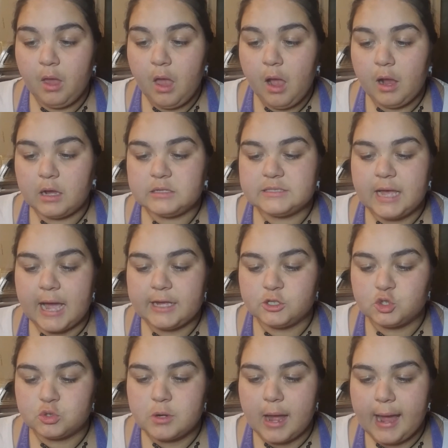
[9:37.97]
because I
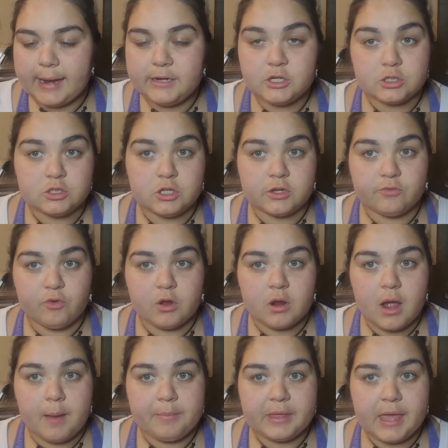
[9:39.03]
tried to look for a
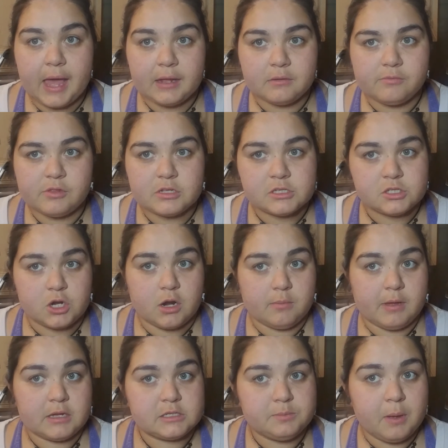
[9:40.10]
copycat of the
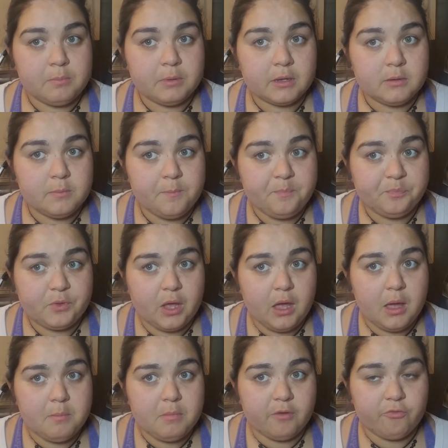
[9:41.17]
Starbucks pumpkin
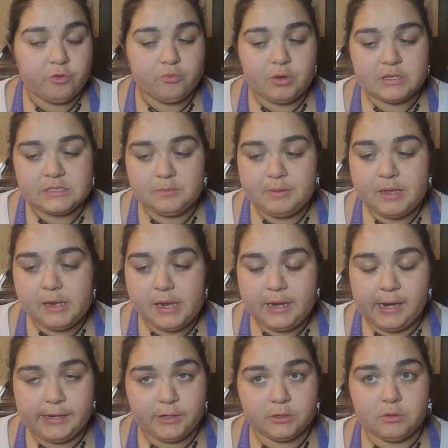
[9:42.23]
muffin recipe, and
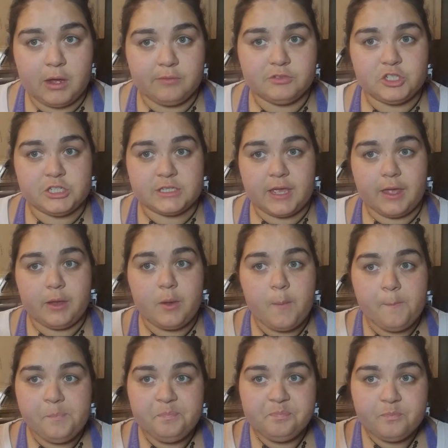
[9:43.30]
I don't have cheesecake,
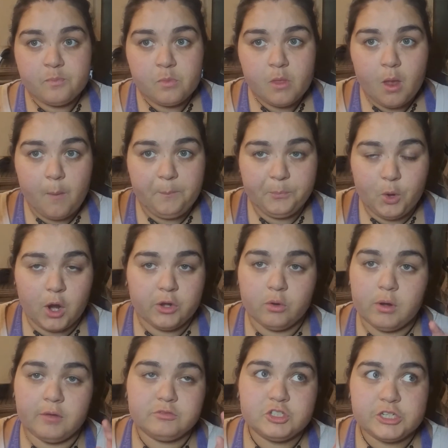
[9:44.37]
or I
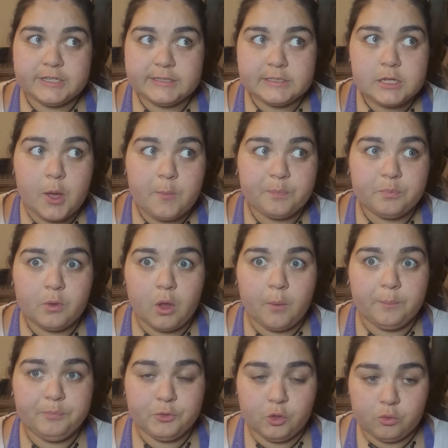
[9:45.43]
don't have
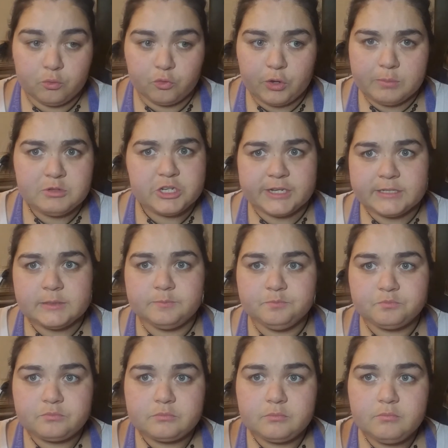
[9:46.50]
cream cheese,
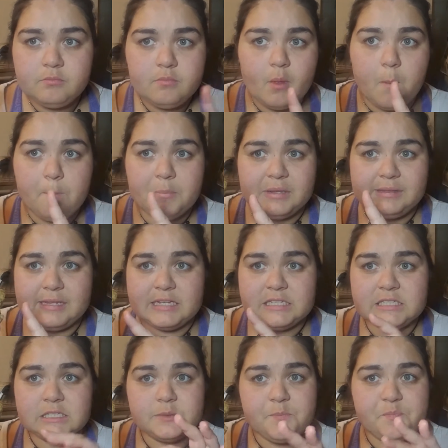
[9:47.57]
but this
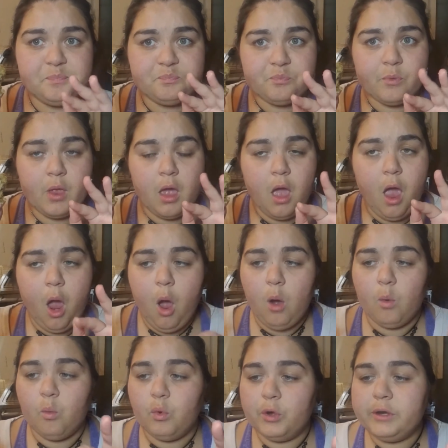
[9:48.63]

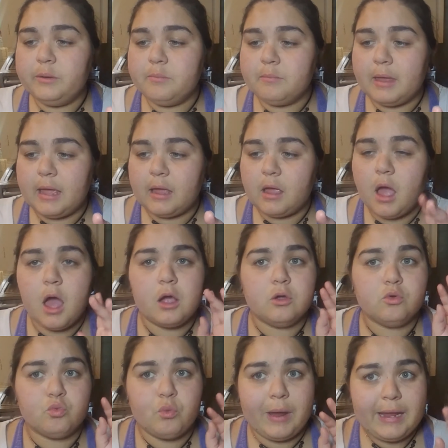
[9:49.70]
would make a
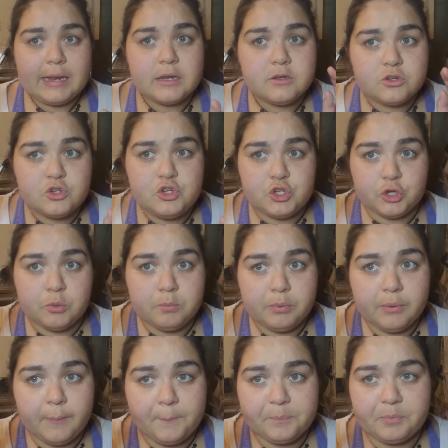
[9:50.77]
great dupe.
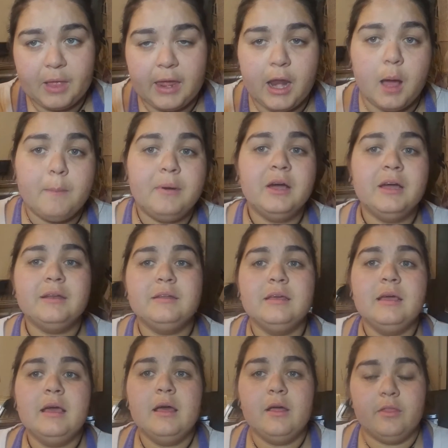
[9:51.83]
And I'll put
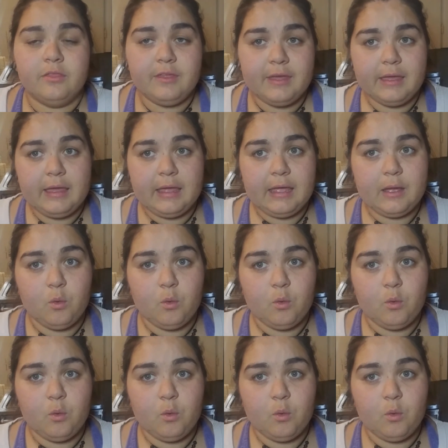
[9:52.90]
the